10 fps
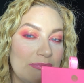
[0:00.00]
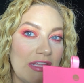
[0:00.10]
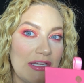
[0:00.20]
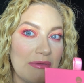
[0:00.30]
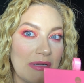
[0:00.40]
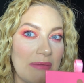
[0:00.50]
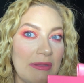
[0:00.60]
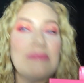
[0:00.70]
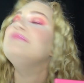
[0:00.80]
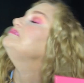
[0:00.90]
You know what I
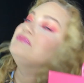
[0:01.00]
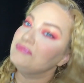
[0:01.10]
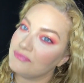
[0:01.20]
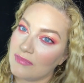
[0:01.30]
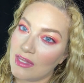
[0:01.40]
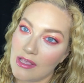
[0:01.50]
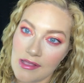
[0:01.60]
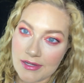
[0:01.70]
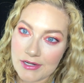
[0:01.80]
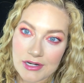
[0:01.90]
mean?
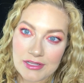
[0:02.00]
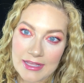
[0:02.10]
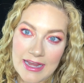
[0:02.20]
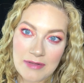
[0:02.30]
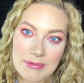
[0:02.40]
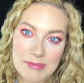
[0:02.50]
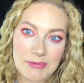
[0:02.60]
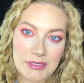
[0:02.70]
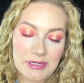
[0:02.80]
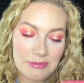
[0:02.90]
Curly haired
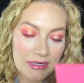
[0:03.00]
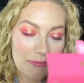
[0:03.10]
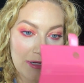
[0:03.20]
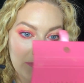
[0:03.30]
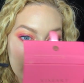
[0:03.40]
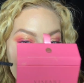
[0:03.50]
people, you know what I mean.